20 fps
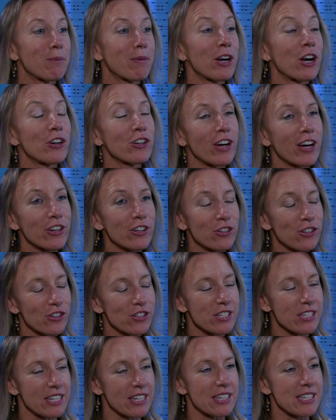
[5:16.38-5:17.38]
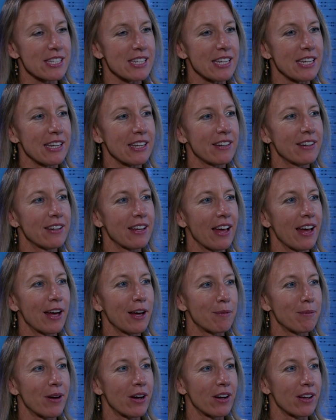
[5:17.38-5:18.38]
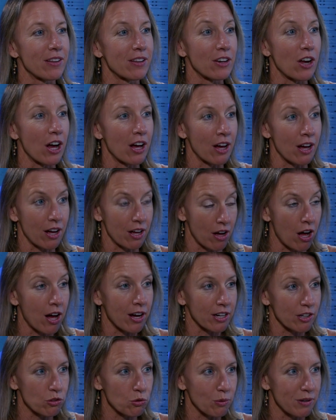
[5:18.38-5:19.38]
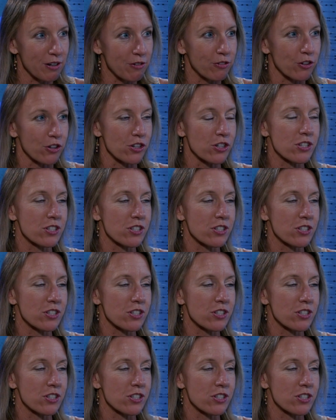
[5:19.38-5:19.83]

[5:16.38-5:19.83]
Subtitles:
our daughter turns 16 on August 21st.